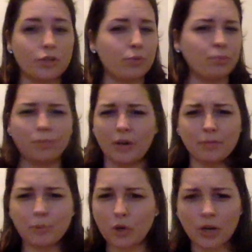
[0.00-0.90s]
or a
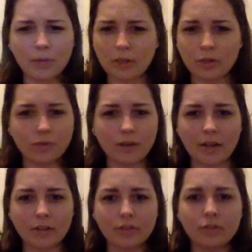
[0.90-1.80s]
program that you
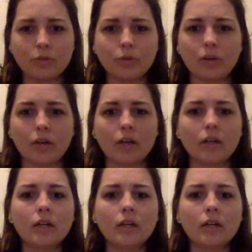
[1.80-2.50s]
followed, or